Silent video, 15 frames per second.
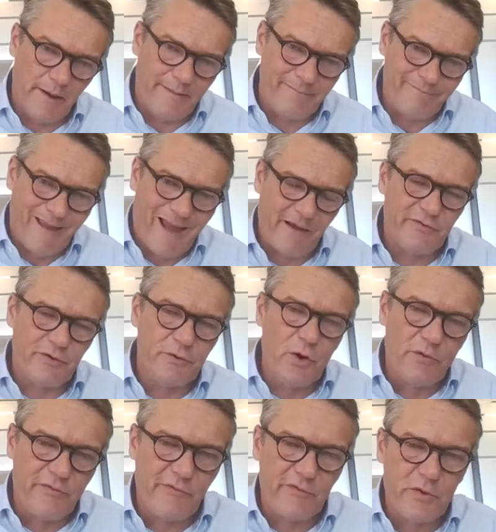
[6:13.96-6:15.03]
have an
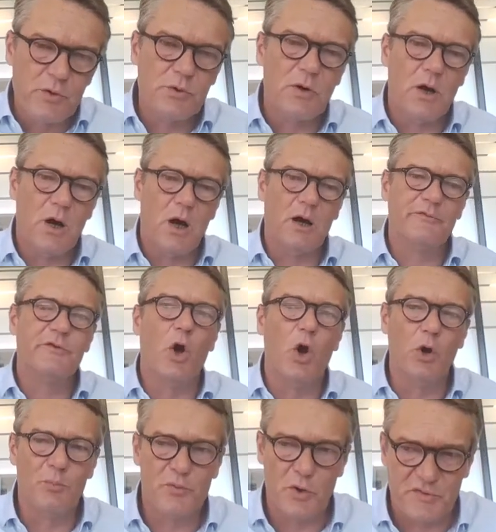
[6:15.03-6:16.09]
overview of the
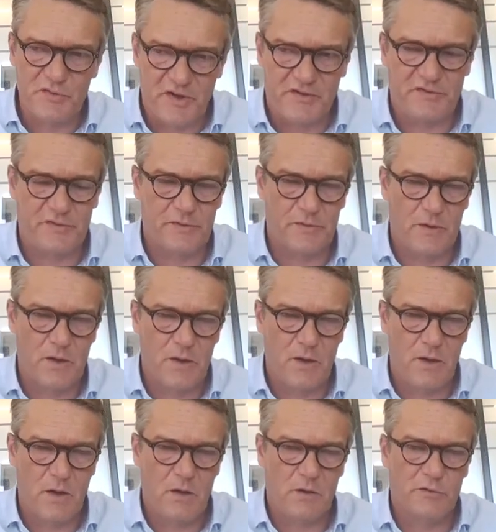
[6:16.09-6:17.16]
whole process,
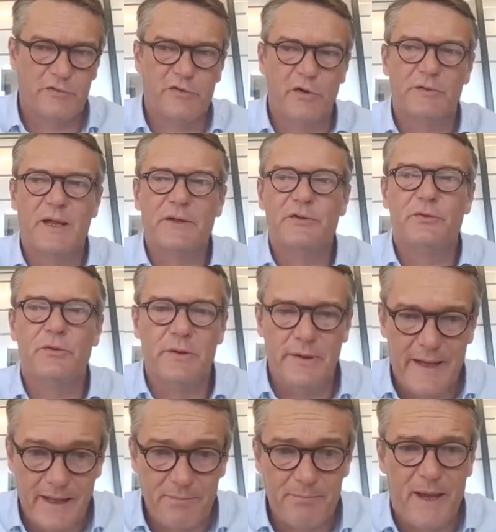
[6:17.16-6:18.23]
so that you
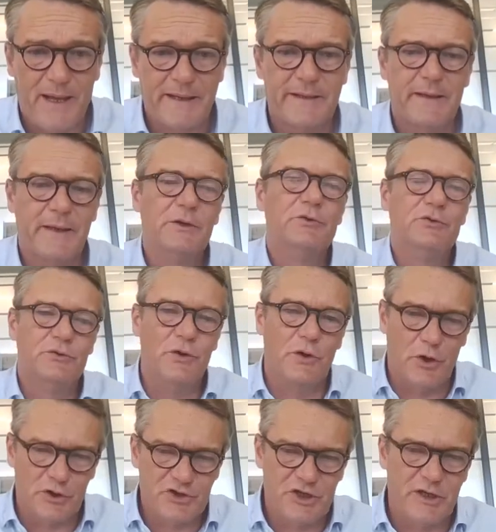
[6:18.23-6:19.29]
get back to the
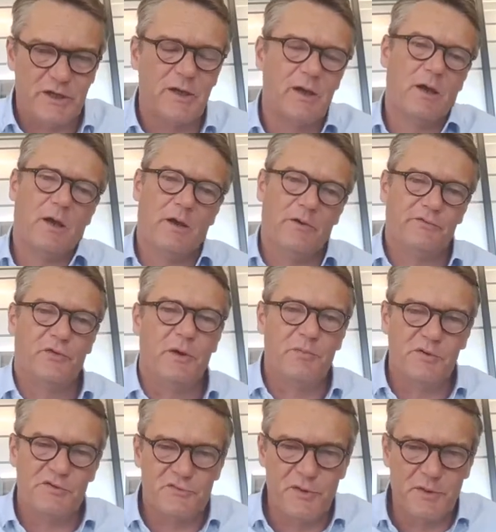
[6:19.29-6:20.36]
logic of 3
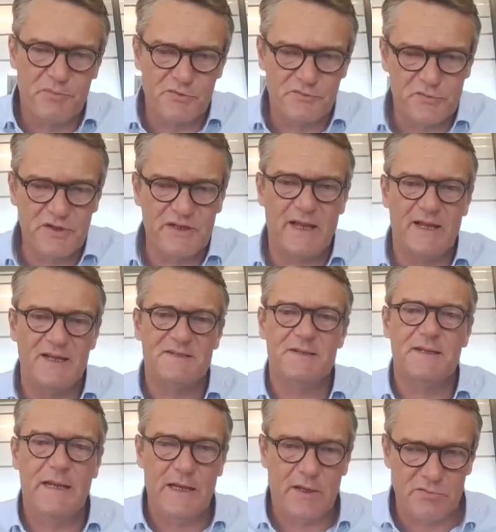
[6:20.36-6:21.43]
plus 3 plus 3 days
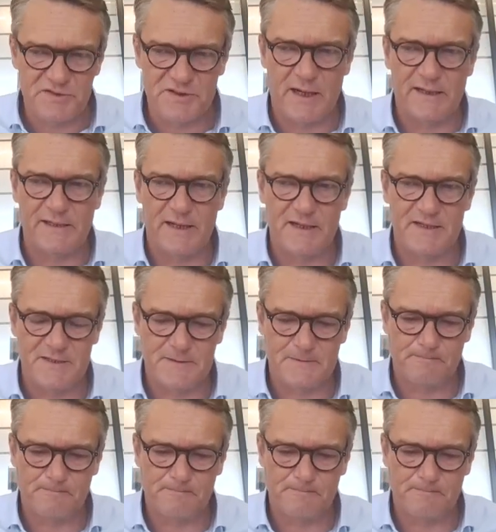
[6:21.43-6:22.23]
equals 9 days.